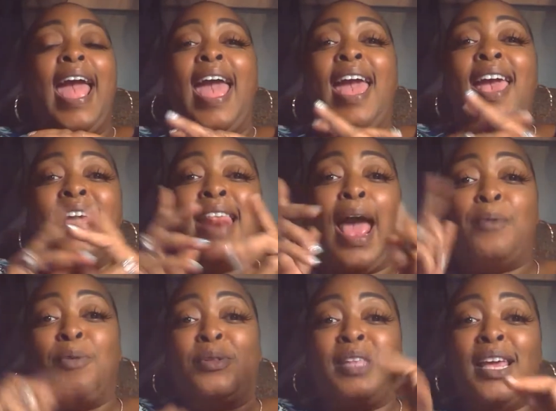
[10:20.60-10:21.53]
And I
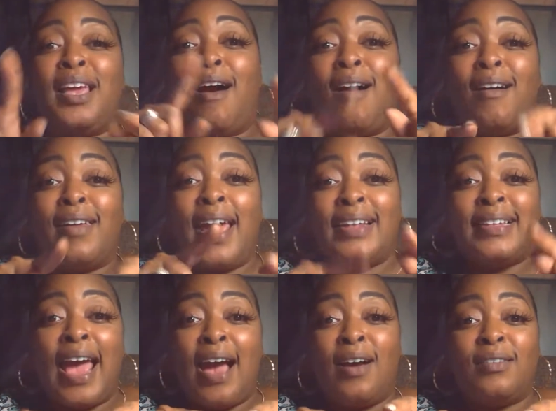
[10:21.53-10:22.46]
will link all that
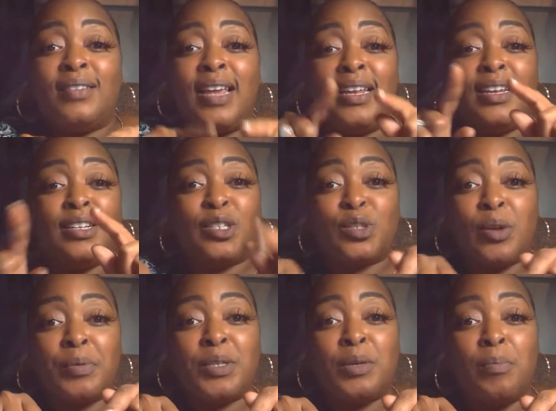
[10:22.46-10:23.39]
down in the
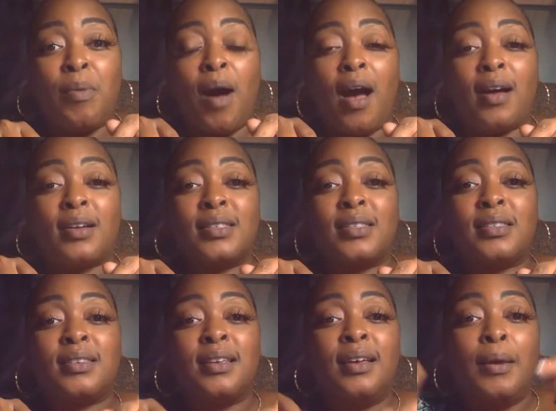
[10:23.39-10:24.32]
description
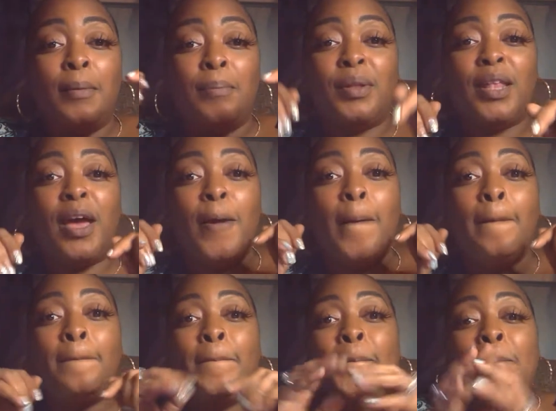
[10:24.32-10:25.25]
box
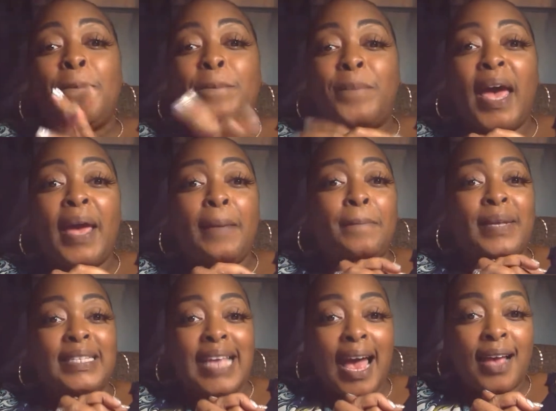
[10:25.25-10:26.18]
below. But
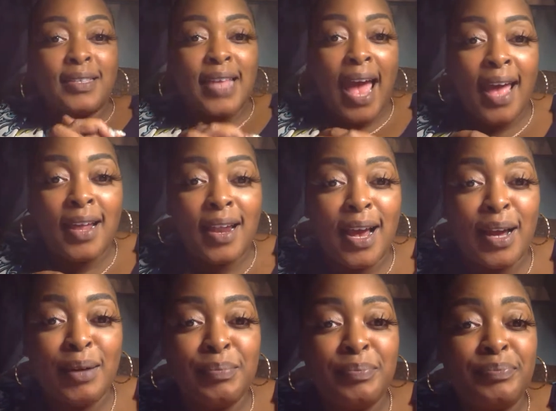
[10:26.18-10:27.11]
besides that,
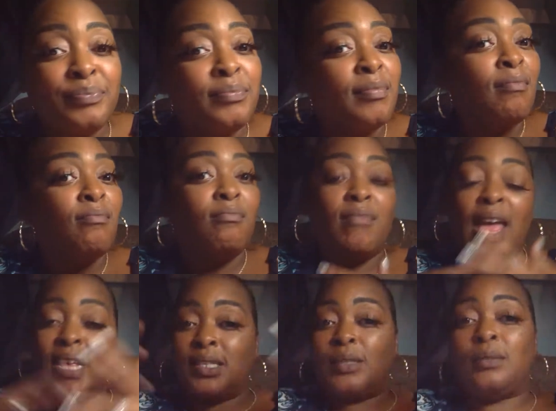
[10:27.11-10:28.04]

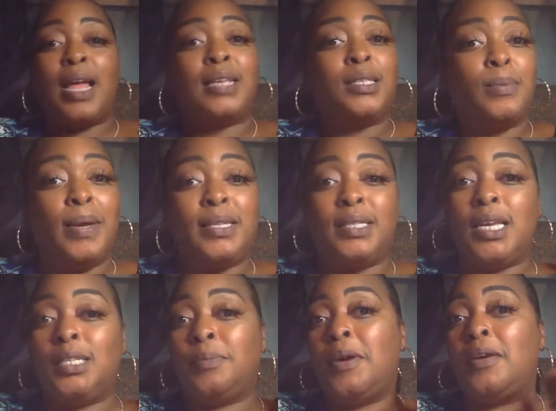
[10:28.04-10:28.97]
that's Sweet
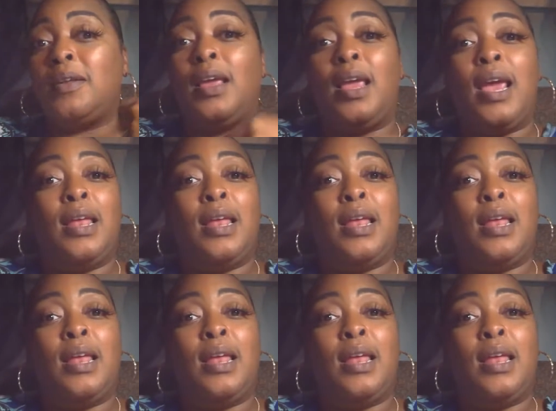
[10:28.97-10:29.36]
Tea's Beauty.